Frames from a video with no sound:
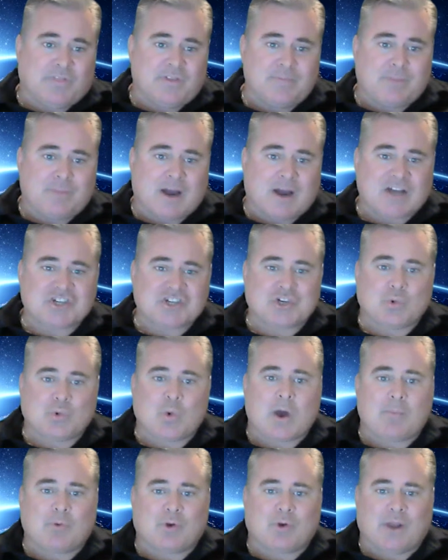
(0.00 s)
the Basho
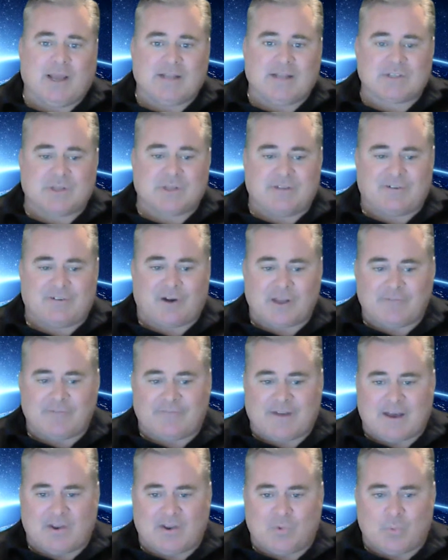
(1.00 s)
upgrade. So they've already
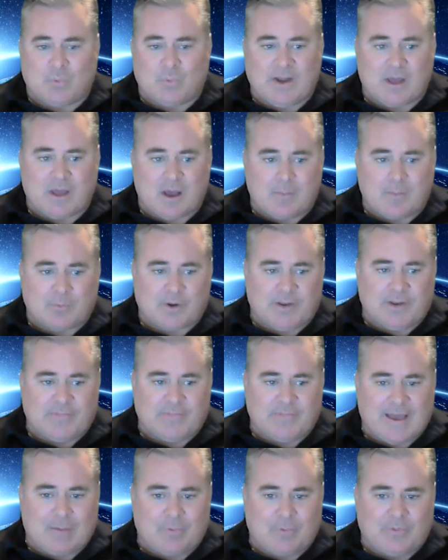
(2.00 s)
found a way to upgrade
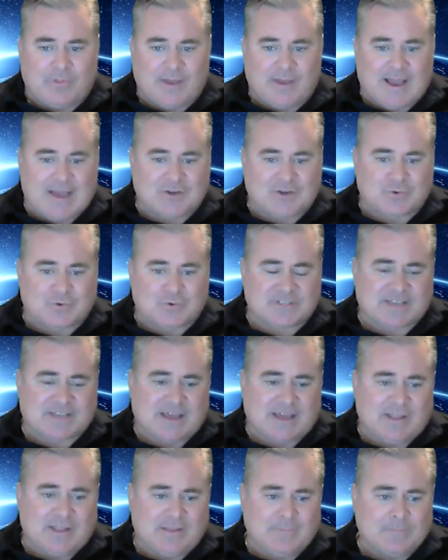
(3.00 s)
that with the hydro
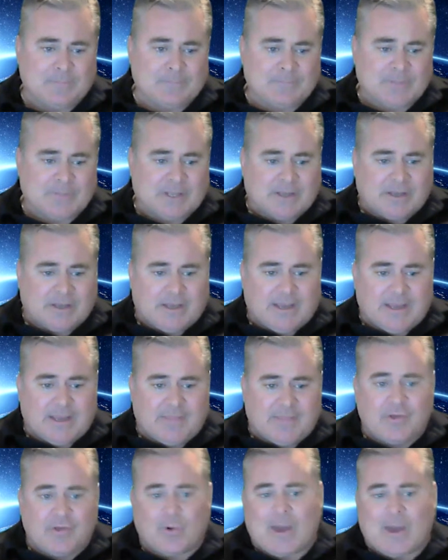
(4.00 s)
scaling,
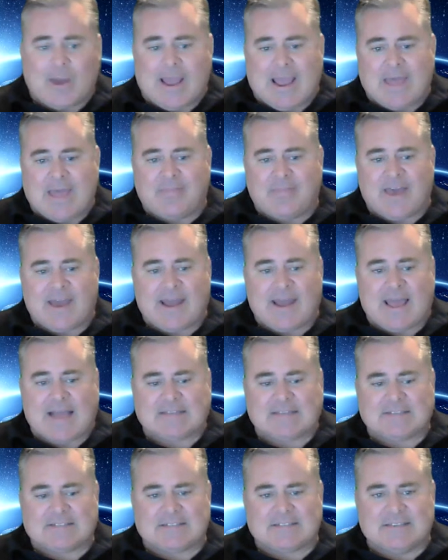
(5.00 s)
and they'll add that
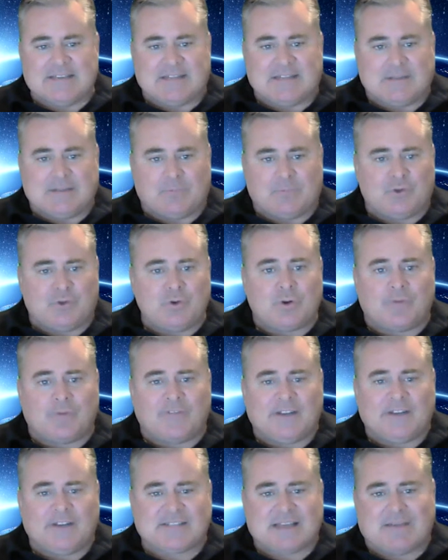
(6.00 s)
as it's needed.
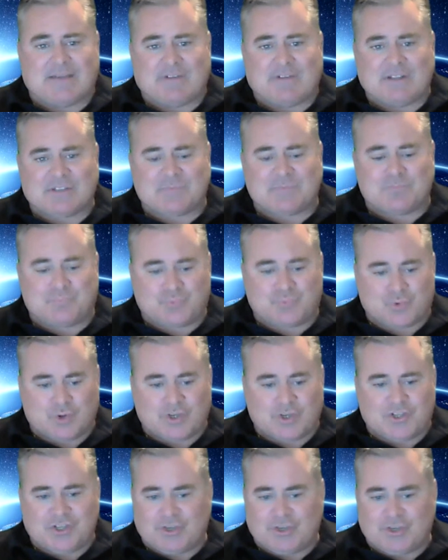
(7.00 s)
257 is
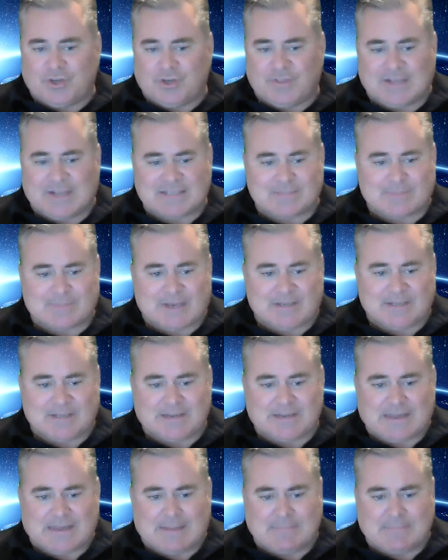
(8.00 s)
pretty good. That's about
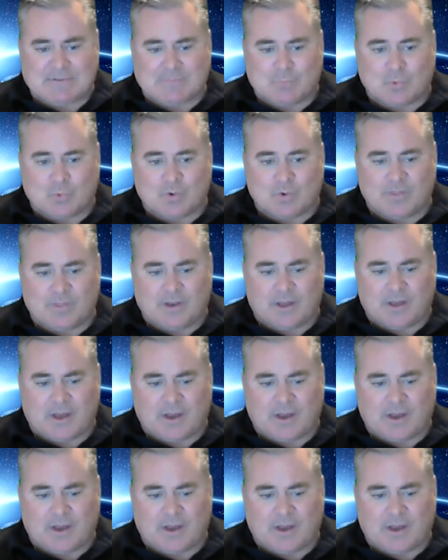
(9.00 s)
10 times more than